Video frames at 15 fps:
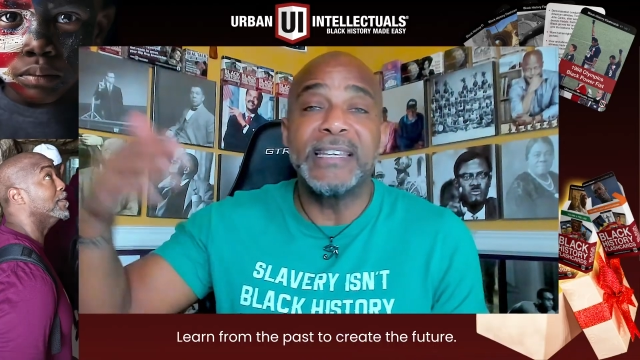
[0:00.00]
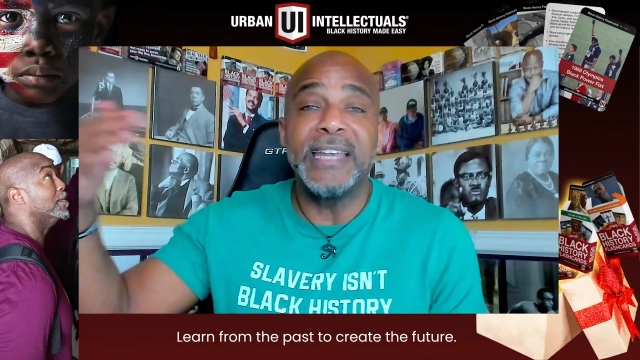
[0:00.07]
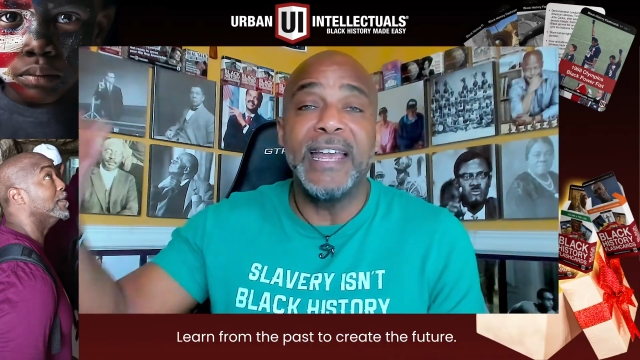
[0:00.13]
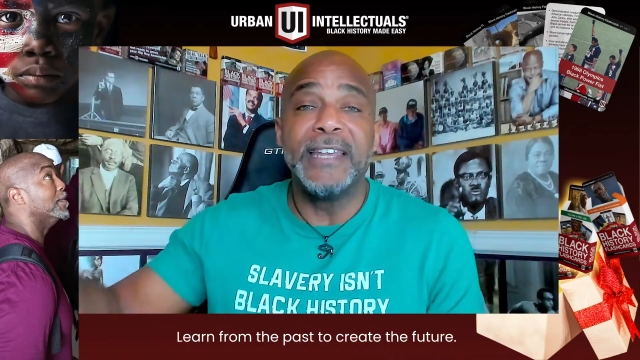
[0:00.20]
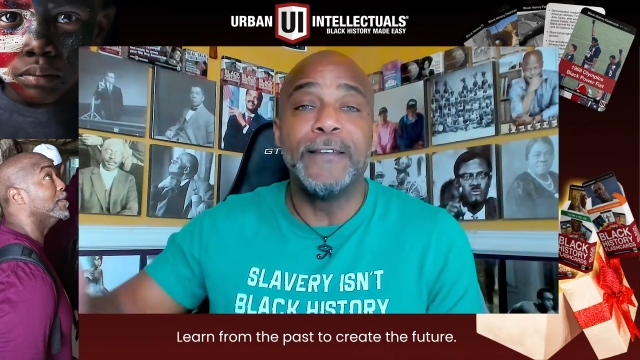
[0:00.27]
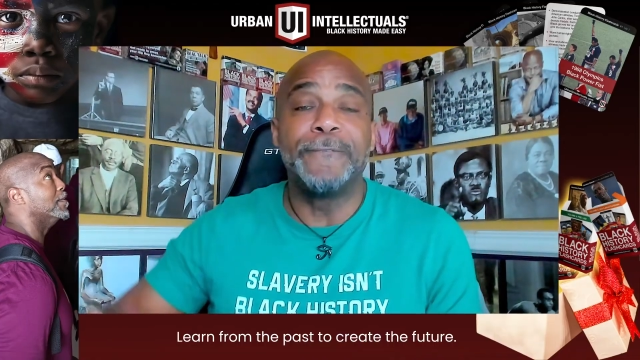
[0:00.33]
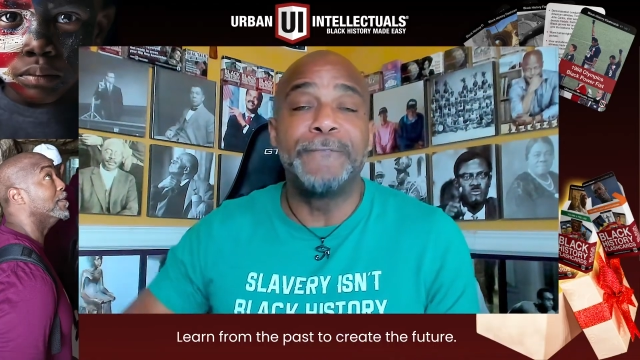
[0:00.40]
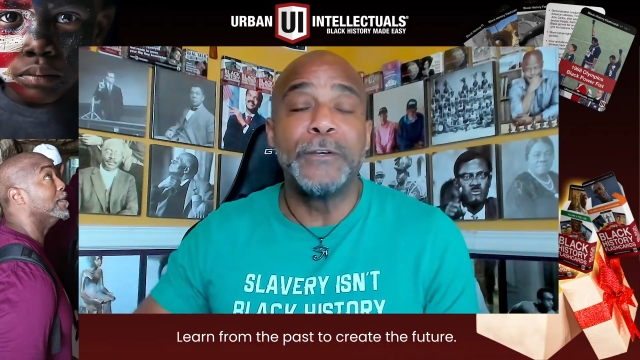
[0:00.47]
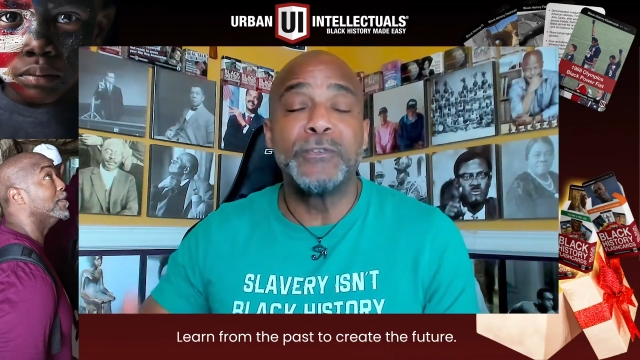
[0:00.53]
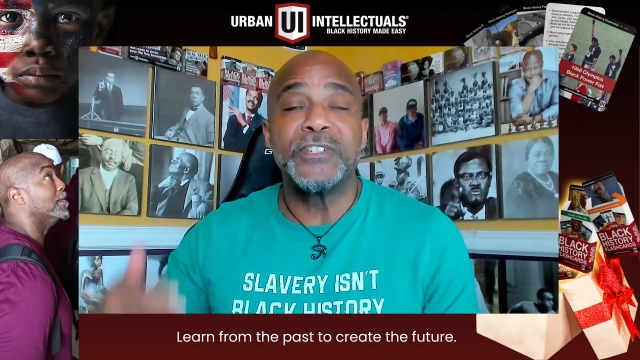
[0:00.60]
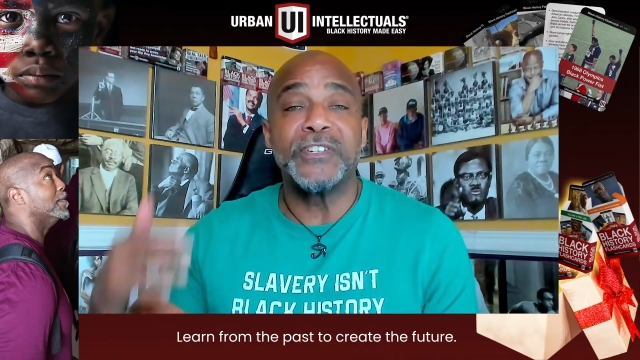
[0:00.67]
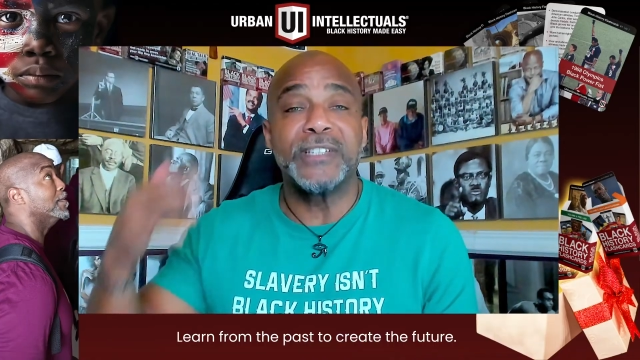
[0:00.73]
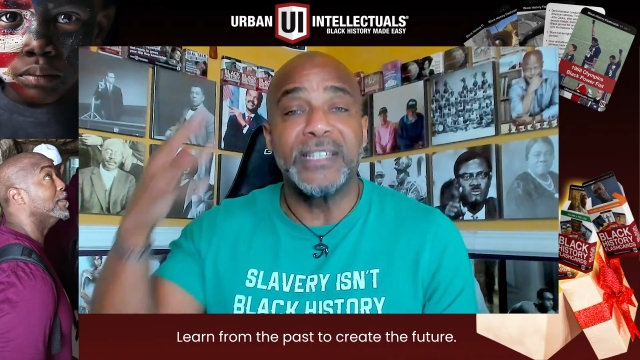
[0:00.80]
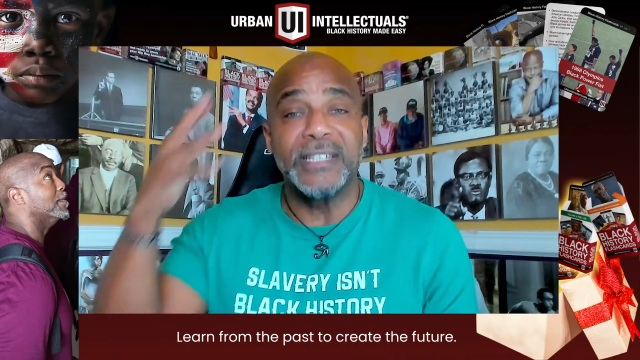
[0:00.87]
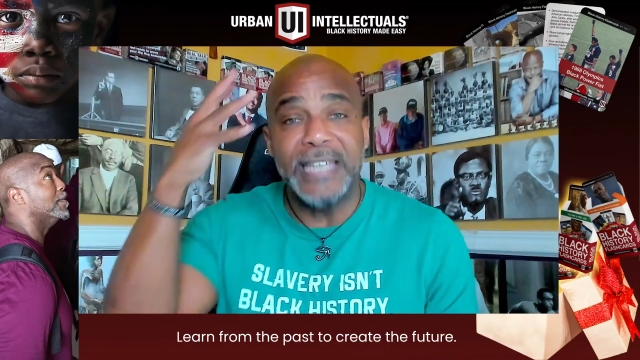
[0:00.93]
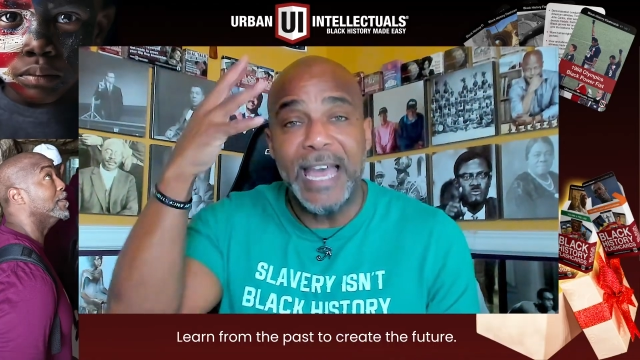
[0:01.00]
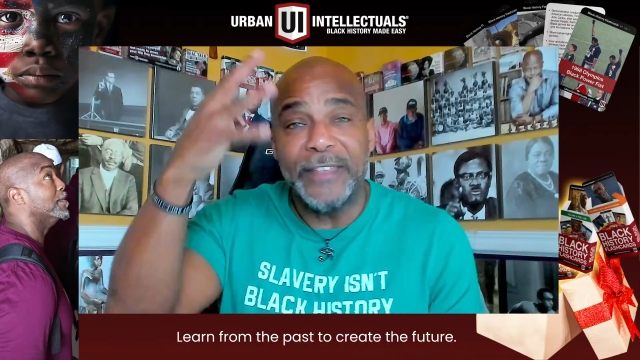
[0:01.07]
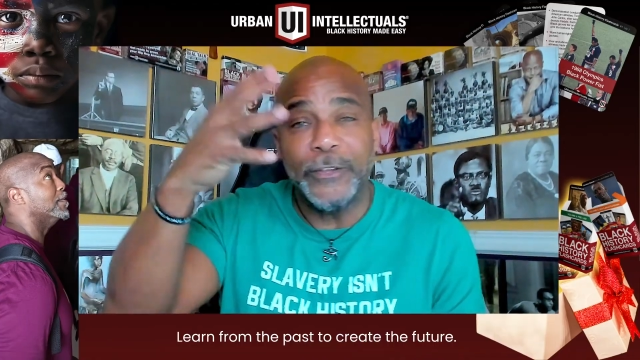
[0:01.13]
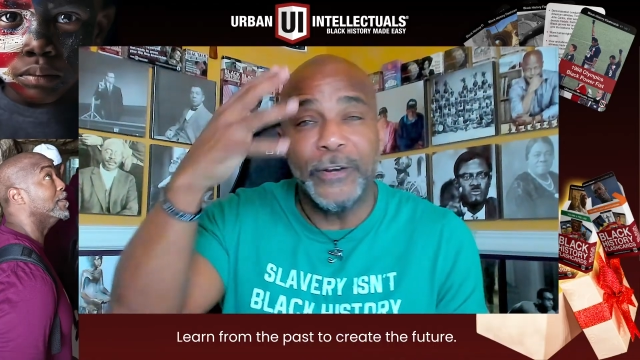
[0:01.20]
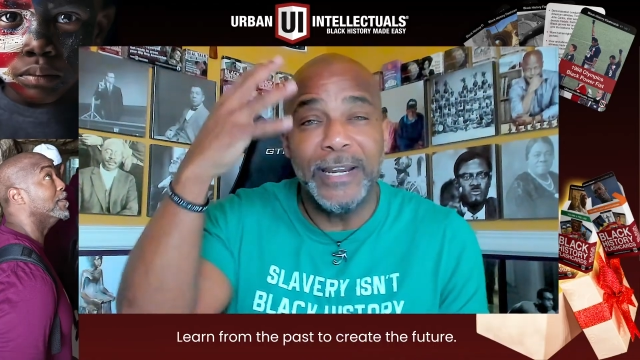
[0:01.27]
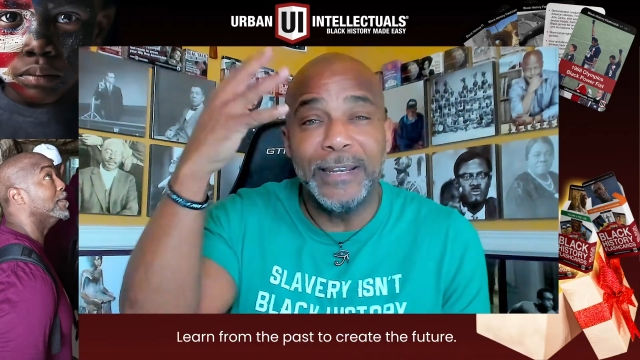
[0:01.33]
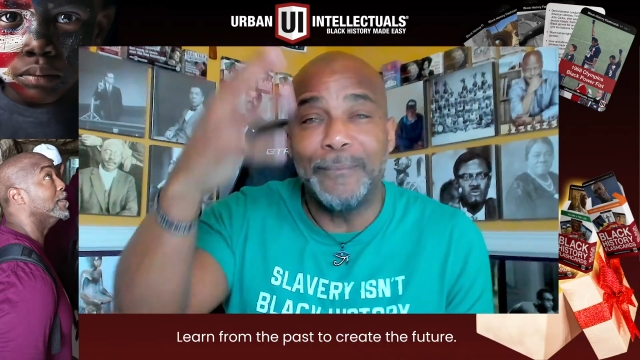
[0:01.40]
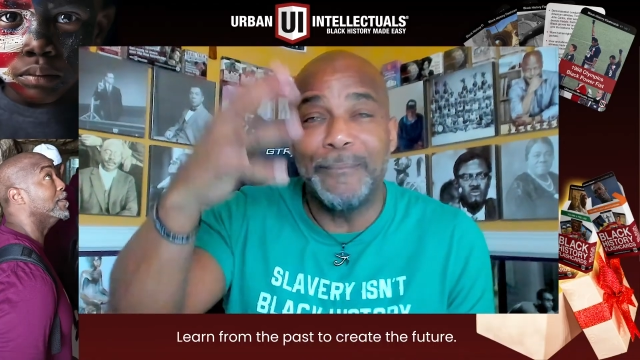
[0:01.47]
and the future together in a